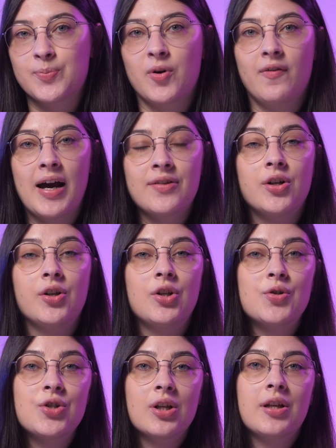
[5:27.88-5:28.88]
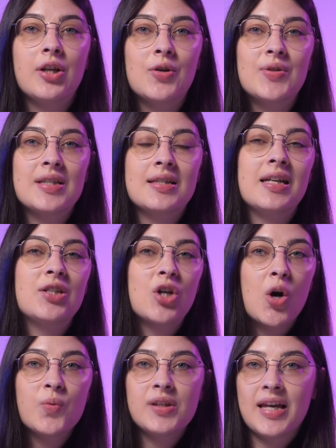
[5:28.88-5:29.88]
provider usually uses its
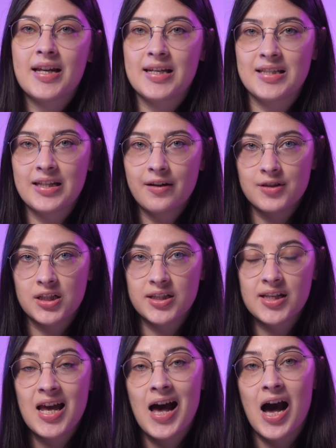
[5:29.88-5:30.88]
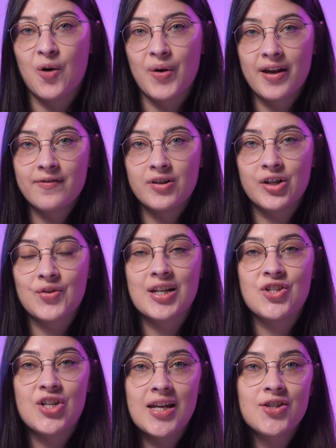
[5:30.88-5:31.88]
own D N S servers, however, you
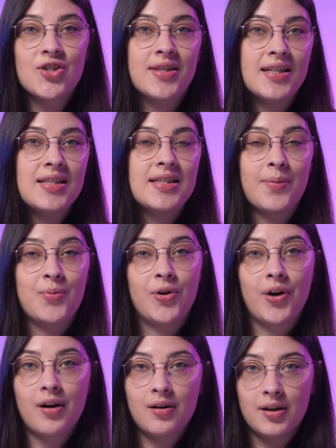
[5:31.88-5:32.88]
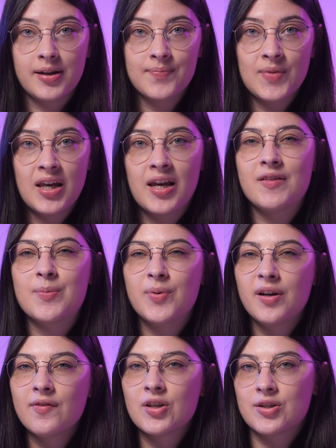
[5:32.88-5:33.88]
can change this temporarily. If the
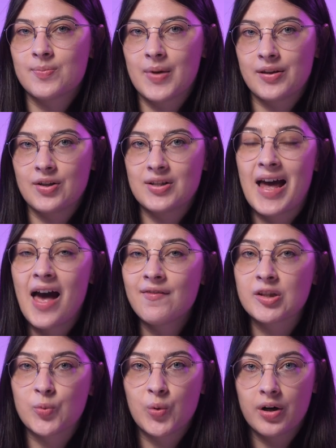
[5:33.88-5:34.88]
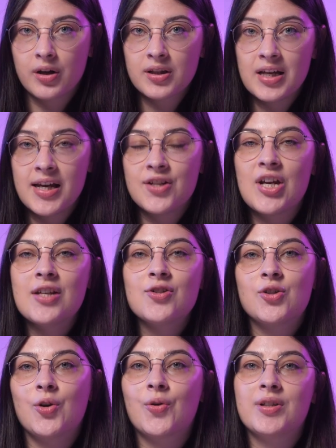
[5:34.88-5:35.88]
previous methods haven't worked,
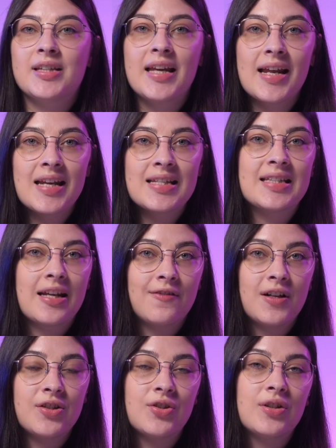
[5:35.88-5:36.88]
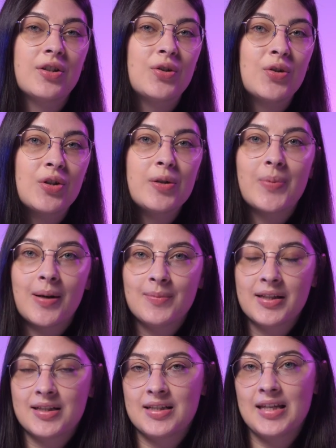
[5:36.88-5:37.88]
change your D N S server to the Google
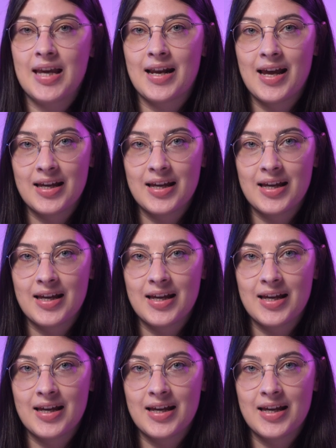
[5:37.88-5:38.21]
Public's D N